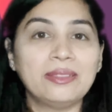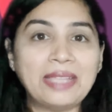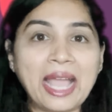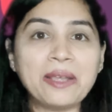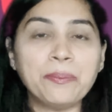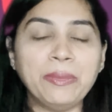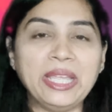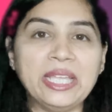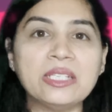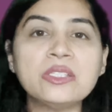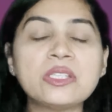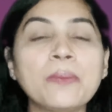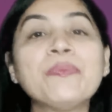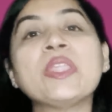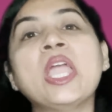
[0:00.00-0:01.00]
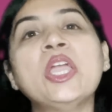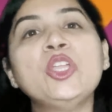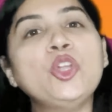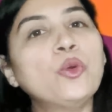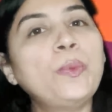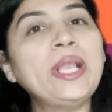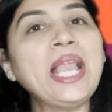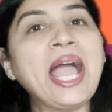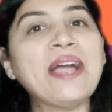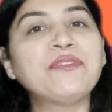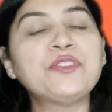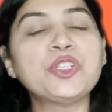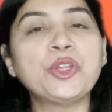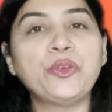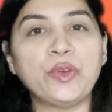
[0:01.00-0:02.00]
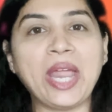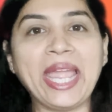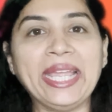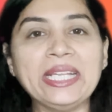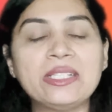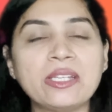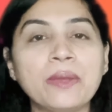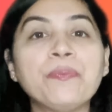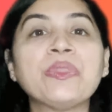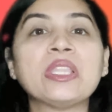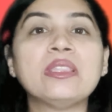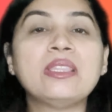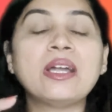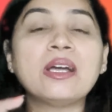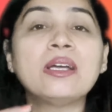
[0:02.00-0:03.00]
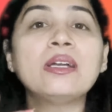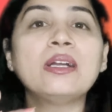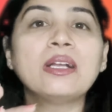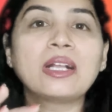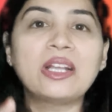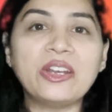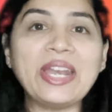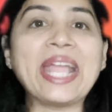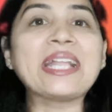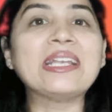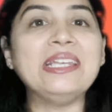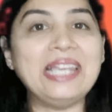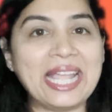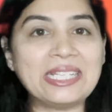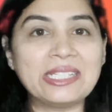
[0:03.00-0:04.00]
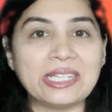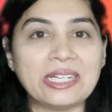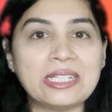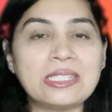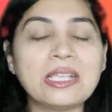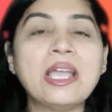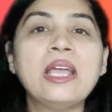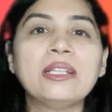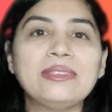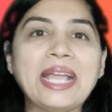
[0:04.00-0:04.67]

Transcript: That means you will have to write the correct letters,